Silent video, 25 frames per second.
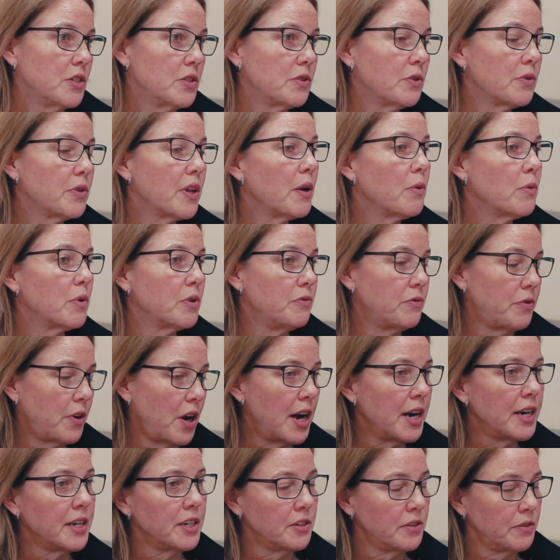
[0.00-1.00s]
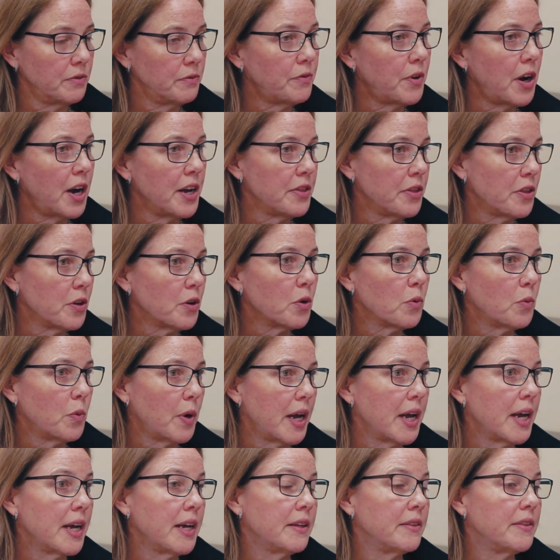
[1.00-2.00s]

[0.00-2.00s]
So they would find their way,